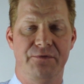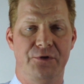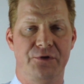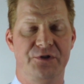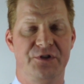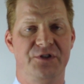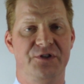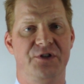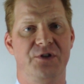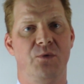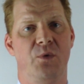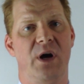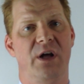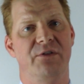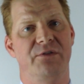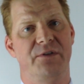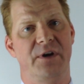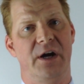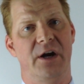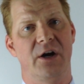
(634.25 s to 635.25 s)
versus the
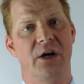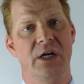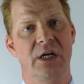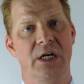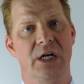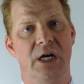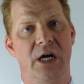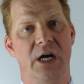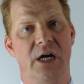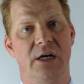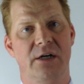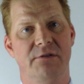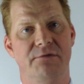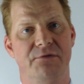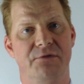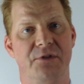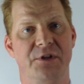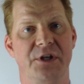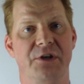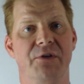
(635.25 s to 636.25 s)
welfare
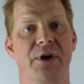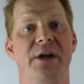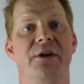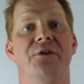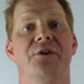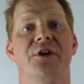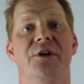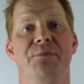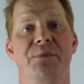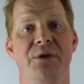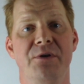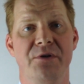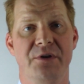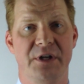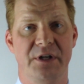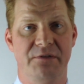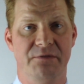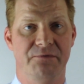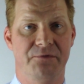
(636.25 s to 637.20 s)
of the greater community.